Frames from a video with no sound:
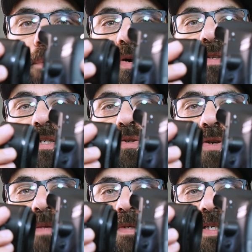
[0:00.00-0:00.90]
pointing
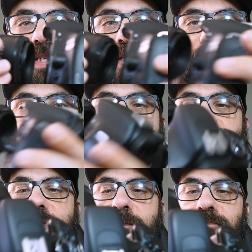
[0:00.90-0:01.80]
to the opposite side.
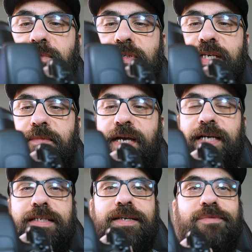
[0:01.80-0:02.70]
So some
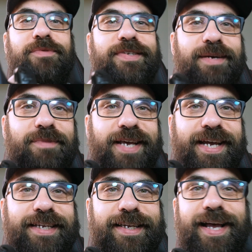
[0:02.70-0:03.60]
guys
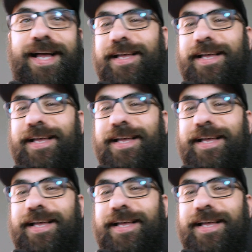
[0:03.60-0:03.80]
someday